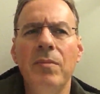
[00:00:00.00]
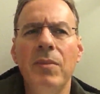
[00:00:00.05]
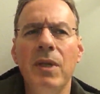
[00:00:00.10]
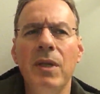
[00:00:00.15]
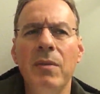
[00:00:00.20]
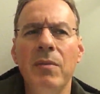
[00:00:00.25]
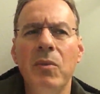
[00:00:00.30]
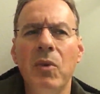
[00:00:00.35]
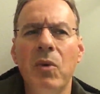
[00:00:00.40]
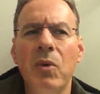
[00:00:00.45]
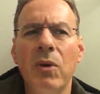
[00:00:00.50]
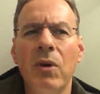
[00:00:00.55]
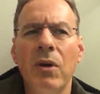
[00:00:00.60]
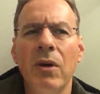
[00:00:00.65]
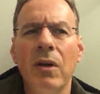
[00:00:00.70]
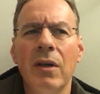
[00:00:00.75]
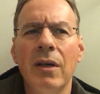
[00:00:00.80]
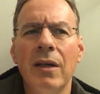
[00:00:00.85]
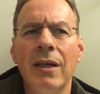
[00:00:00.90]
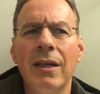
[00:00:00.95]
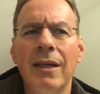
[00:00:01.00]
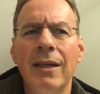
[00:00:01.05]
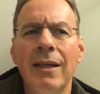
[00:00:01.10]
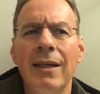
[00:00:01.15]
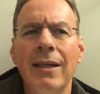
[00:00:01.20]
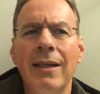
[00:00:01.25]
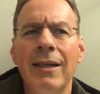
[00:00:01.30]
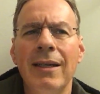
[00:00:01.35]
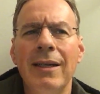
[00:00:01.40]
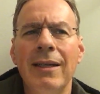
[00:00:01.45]
be more
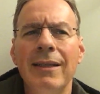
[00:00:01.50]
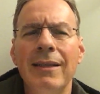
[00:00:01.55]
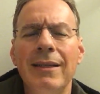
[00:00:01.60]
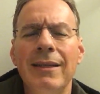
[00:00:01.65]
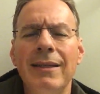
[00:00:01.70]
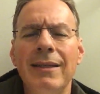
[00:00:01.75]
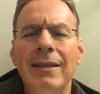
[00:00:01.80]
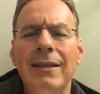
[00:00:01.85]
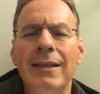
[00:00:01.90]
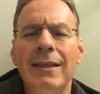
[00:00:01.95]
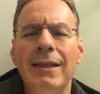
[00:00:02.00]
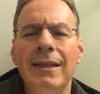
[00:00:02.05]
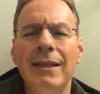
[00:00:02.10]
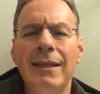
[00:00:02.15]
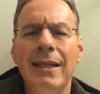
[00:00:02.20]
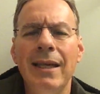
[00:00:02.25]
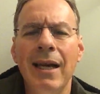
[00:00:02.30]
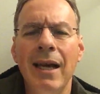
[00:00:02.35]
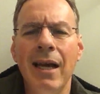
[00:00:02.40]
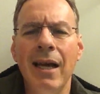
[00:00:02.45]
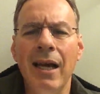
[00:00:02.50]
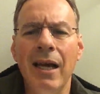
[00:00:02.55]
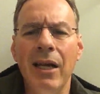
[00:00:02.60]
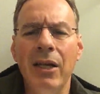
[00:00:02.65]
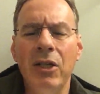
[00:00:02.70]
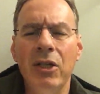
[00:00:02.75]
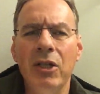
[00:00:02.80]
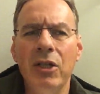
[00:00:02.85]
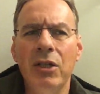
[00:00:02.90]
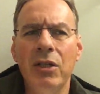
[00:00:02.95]

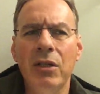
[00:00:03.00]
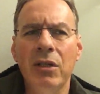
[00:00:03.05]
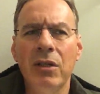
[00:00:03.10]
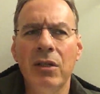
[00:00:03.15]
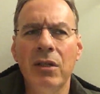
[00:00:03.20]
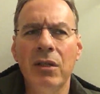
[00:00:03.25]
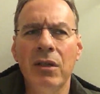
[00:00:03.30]
detached